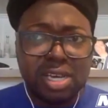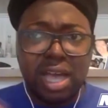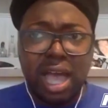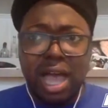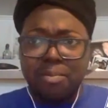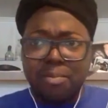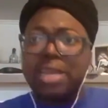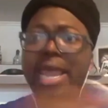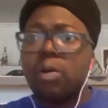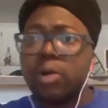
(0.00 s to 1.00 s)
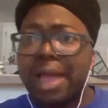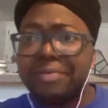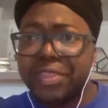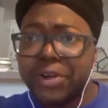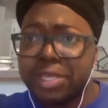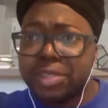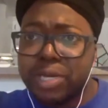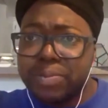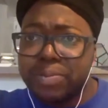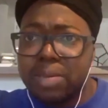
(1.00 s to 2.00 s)
Right now we're at
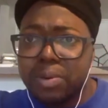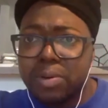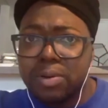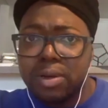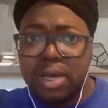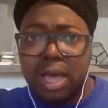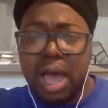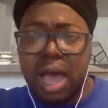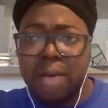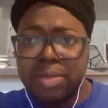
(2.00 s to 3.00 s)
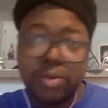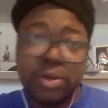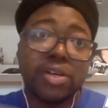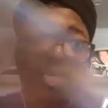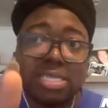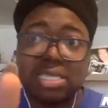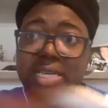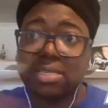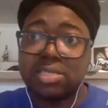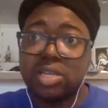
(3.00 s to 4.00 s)
33 people.
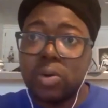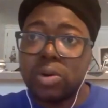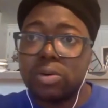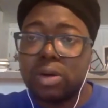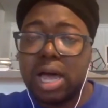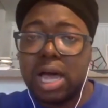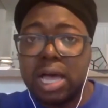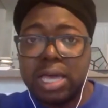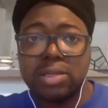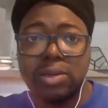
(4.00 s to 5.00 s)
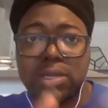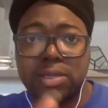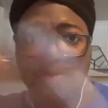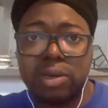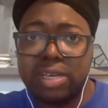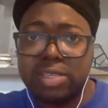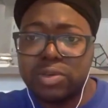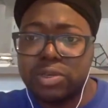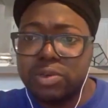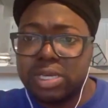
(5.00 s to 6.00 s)
36 total, including the three of us
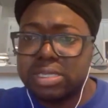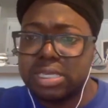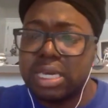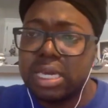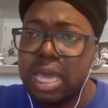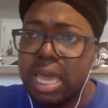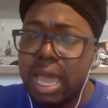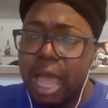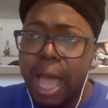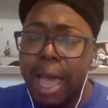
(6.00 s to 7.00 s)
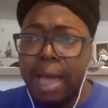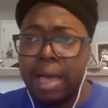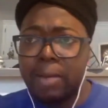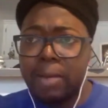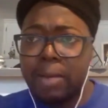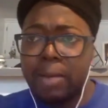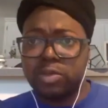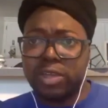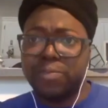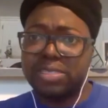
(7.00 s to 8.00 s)
who you can see. And so
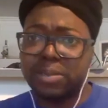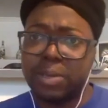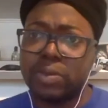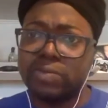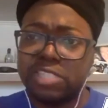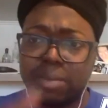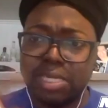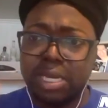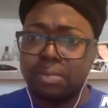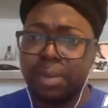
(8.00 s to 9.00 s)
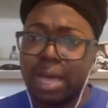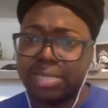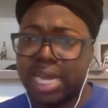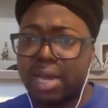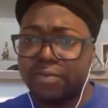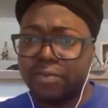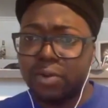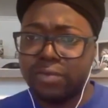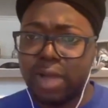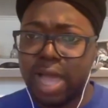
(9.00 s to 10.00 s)
there have been some people who've jumped in and popped out
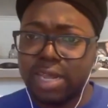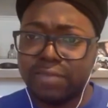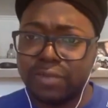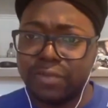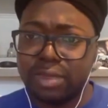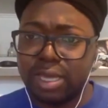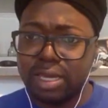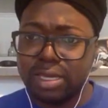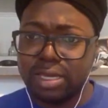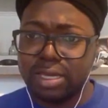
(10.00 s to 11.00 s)
for a variety of different things.